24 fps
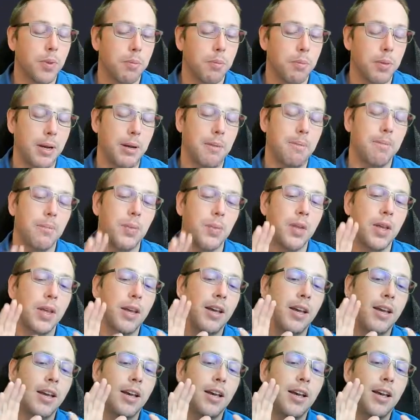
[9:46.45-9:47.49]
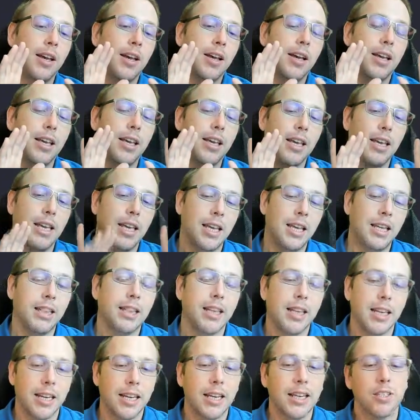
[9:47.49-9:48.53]
But
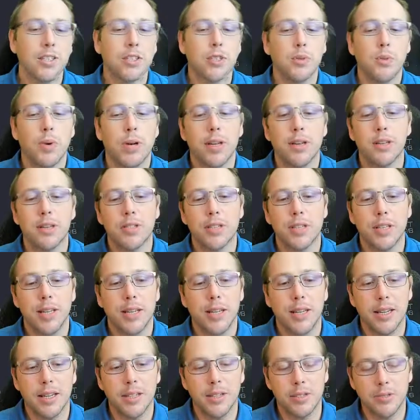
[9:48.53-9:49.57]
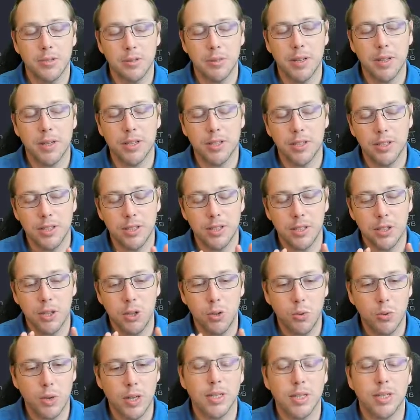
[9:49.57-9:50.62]
inlining is a way of saying, is
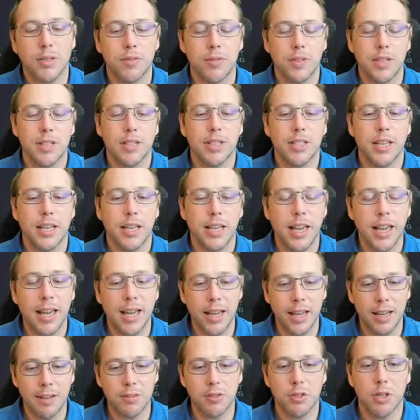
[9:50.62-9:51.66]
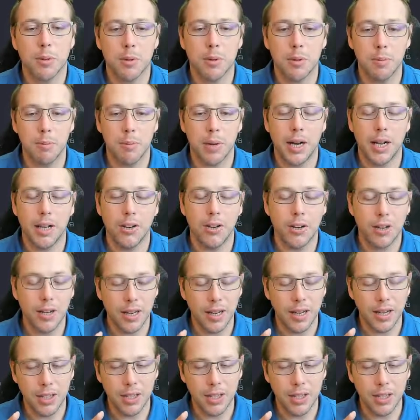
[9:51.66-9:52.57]
aggressively saying, hey, F# compiler,